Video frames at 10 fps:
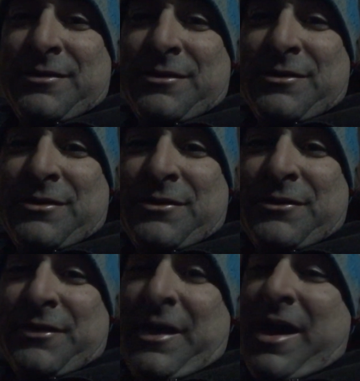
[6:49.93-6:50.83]

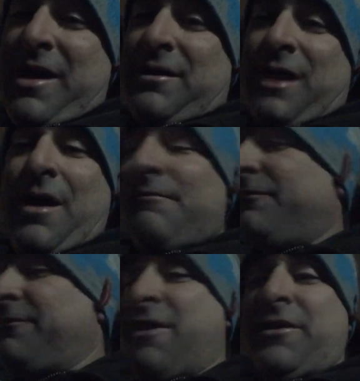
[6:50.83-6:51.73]
Yeah, I'm very
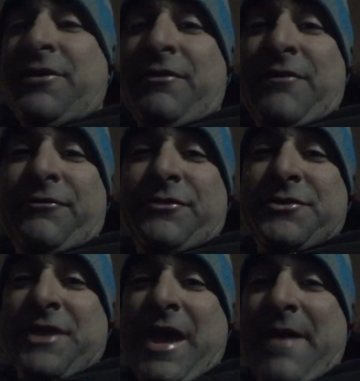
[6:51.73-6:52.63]
grateful this
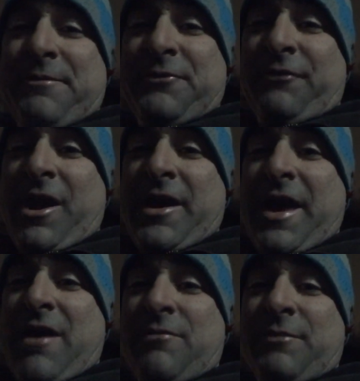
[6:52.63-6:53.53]
happened right now in my
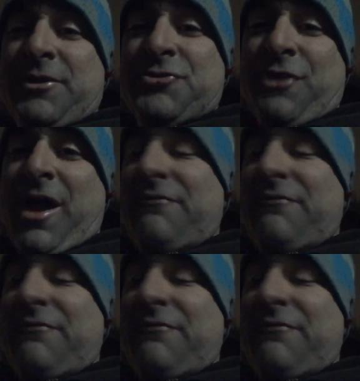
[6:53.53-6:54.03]
driveway.